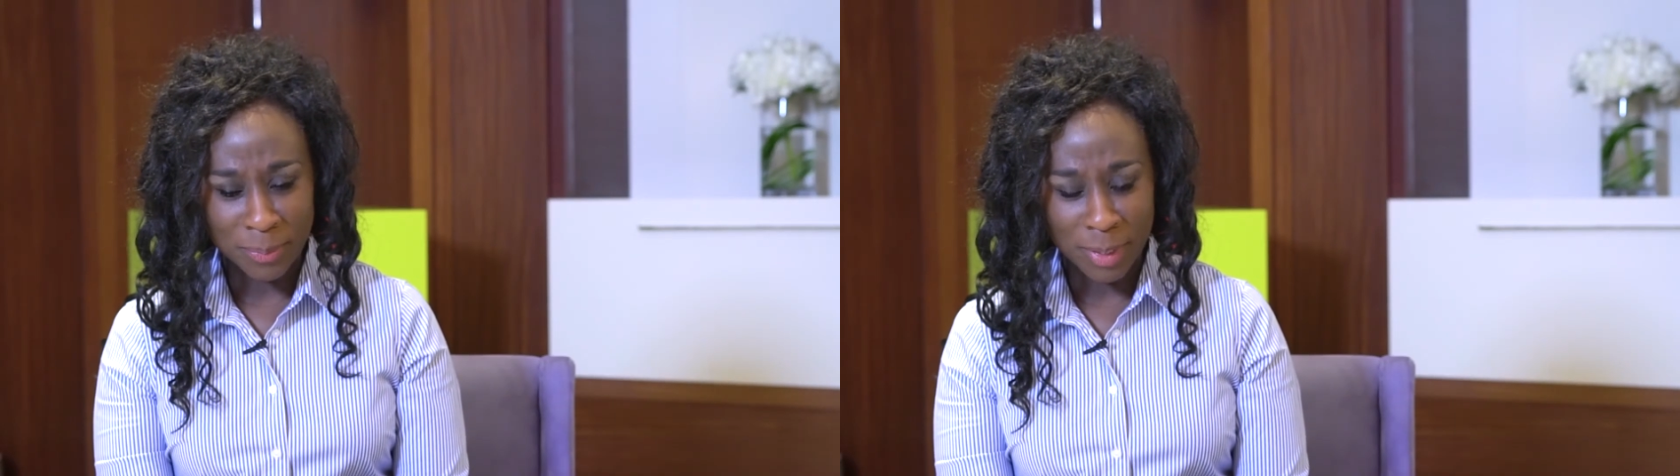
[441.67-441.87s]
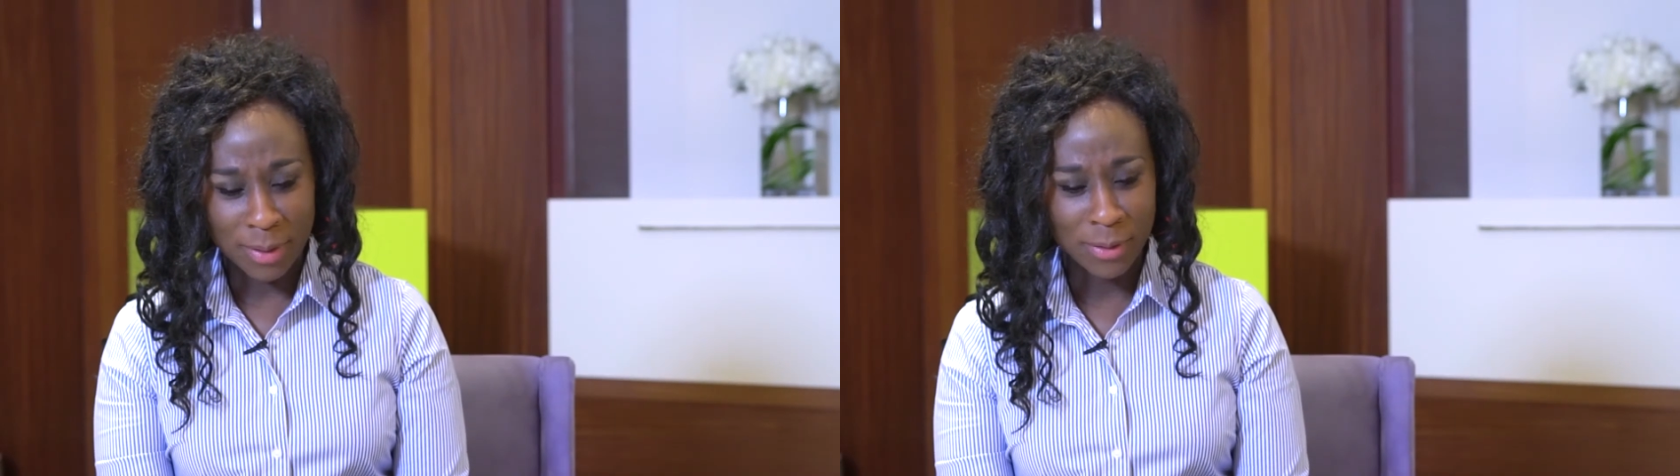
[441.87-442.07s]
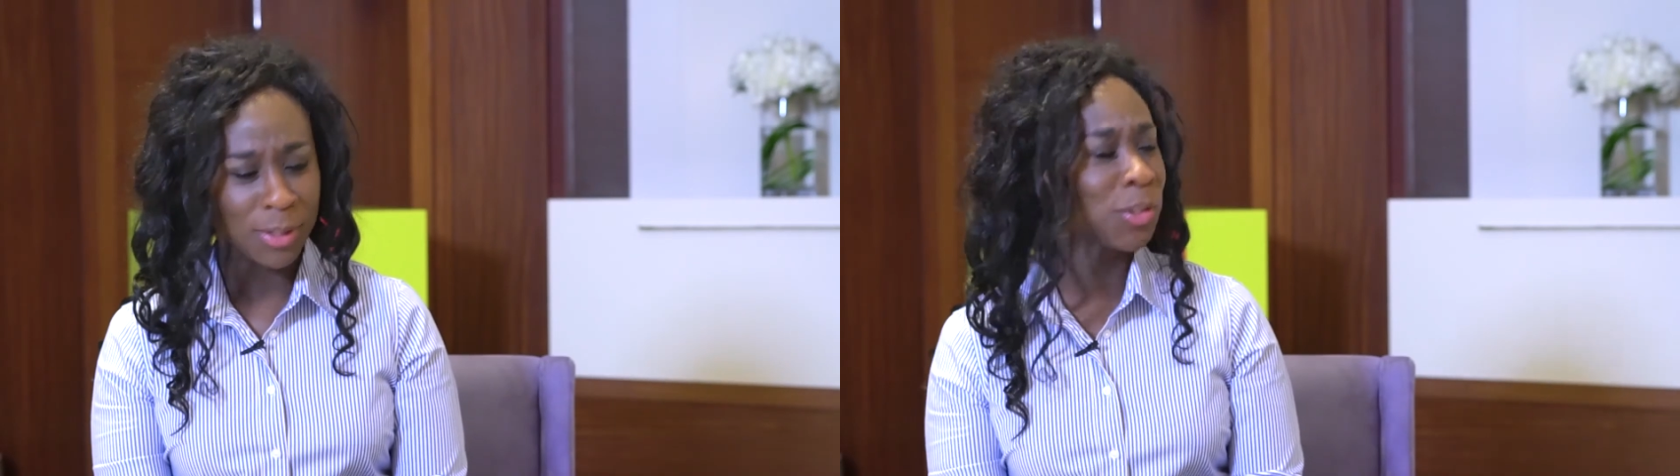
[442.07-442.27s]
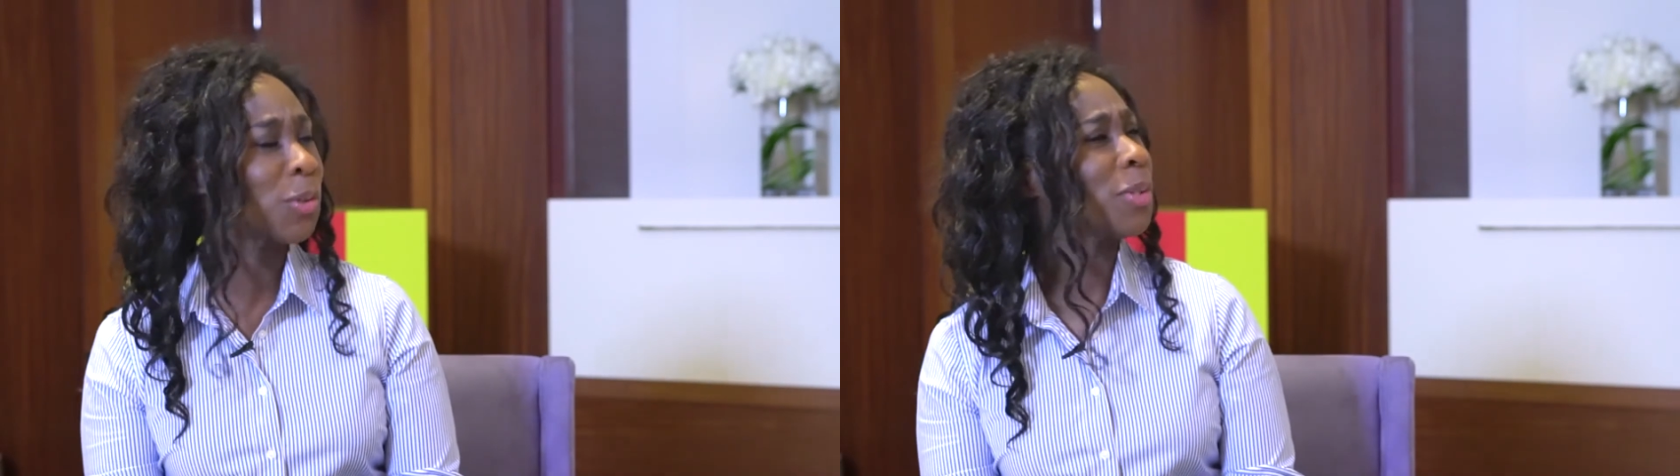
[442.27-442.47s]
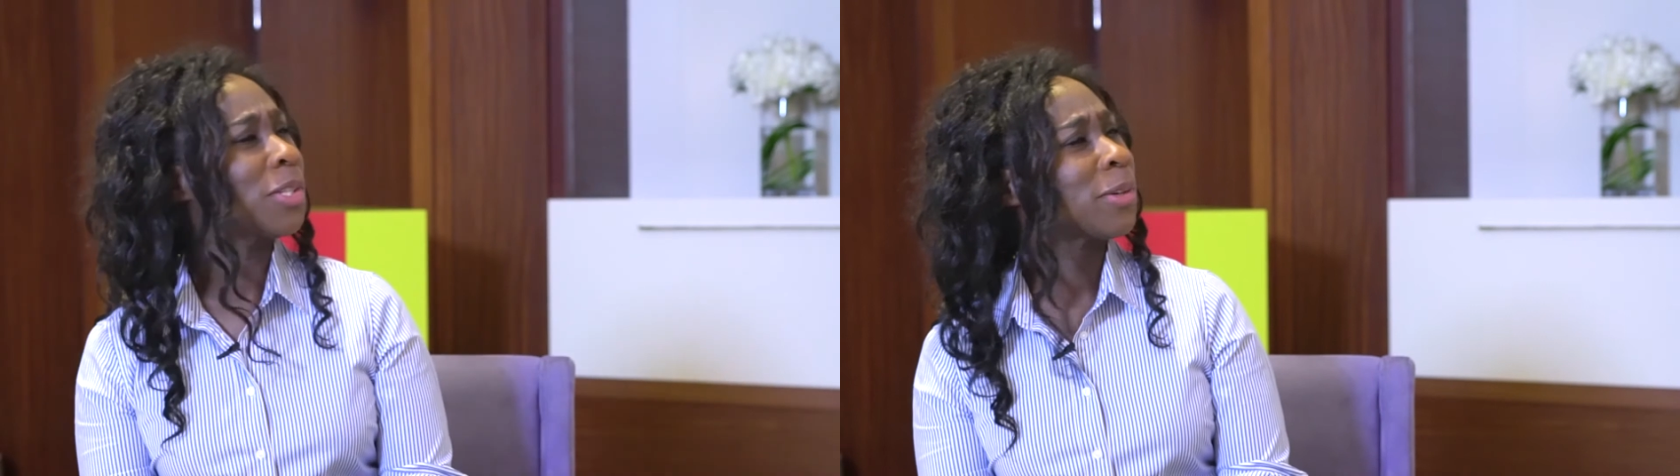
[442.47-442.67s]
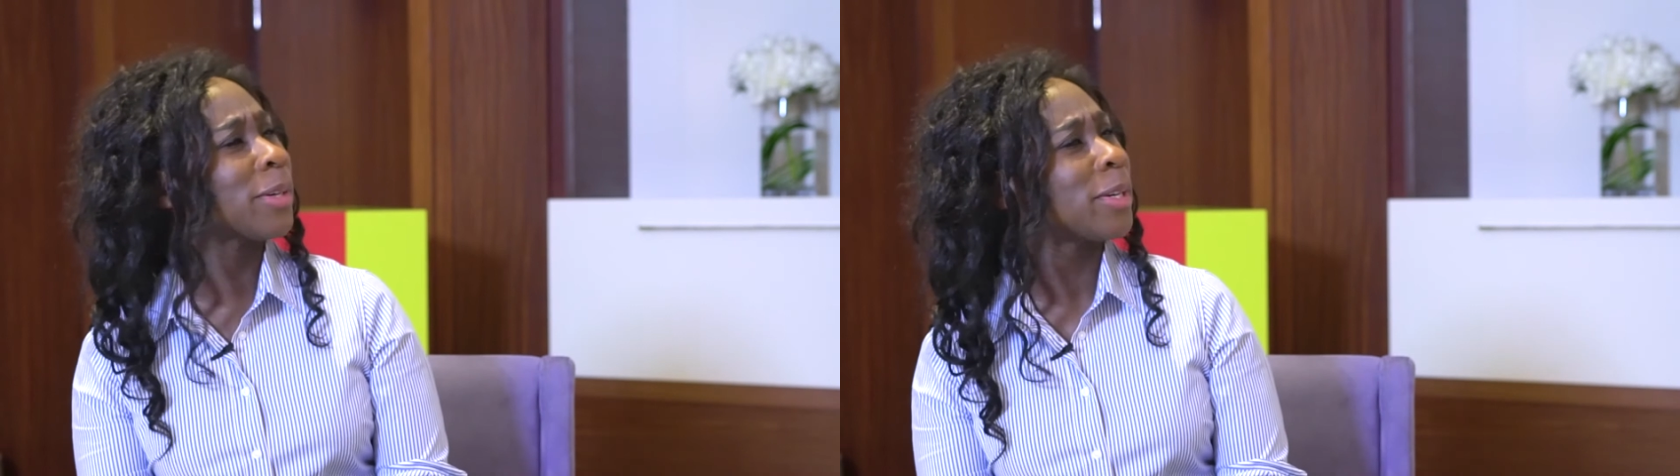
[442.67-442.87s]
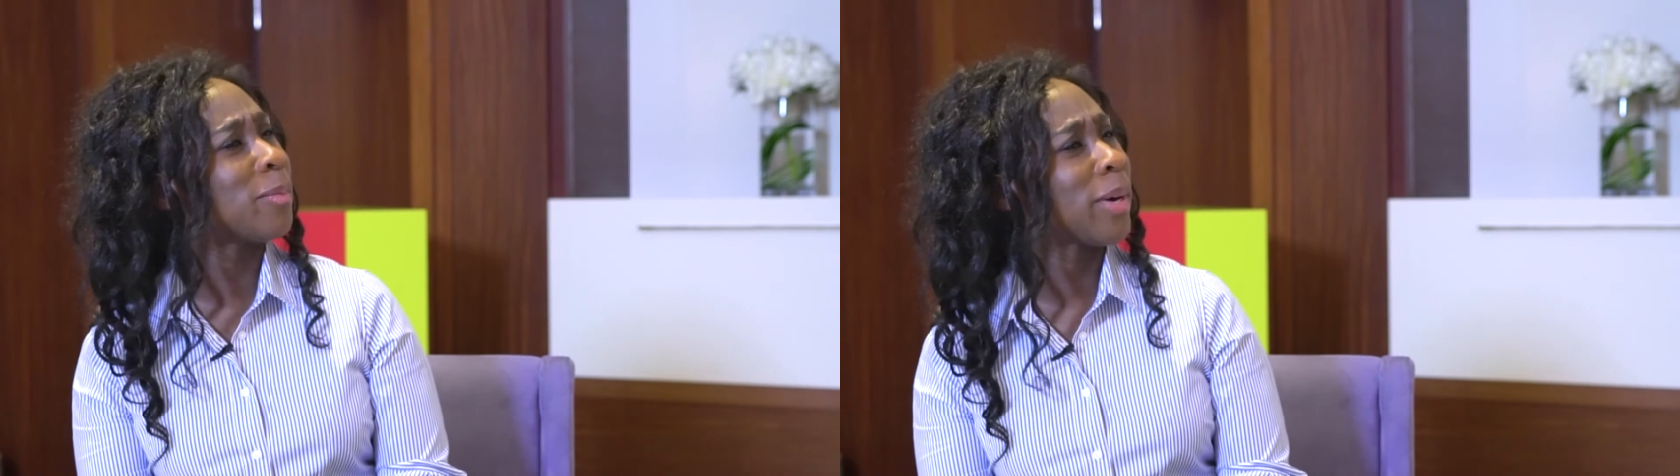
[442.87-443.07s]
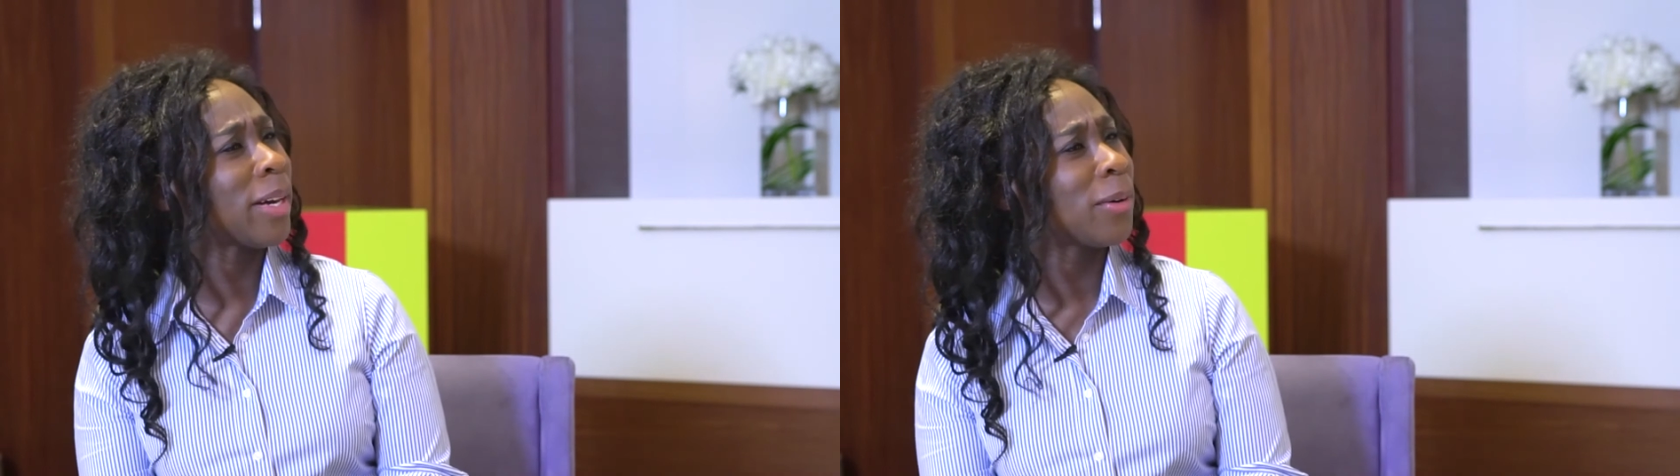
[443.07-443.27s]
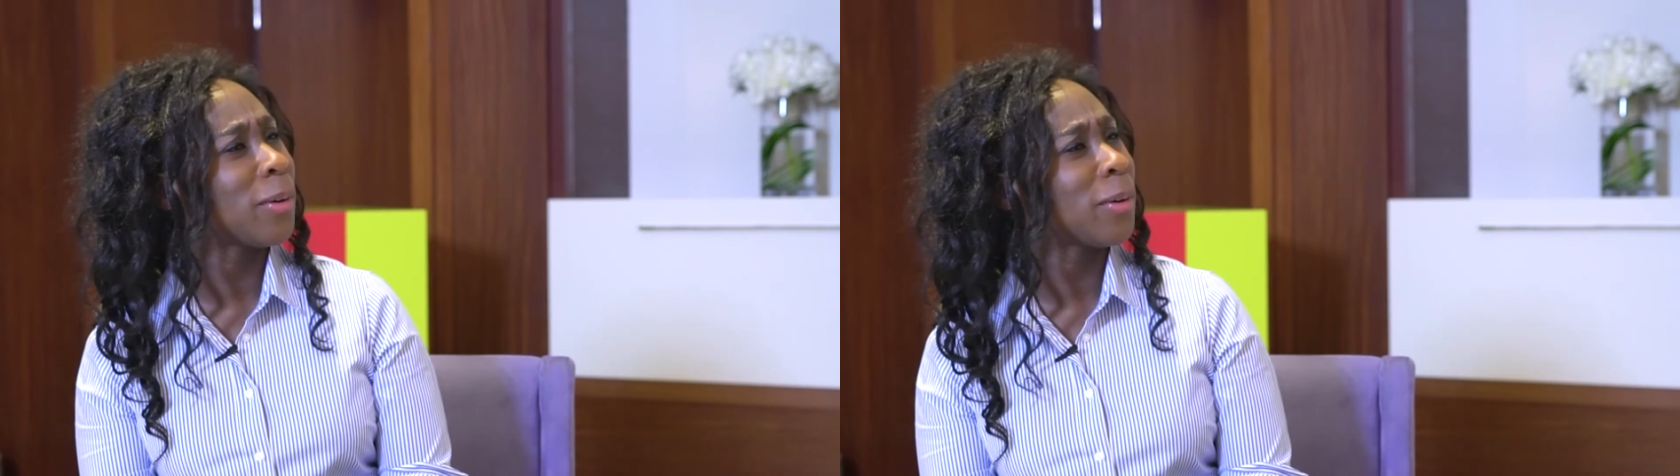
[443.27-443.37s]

There's a short story by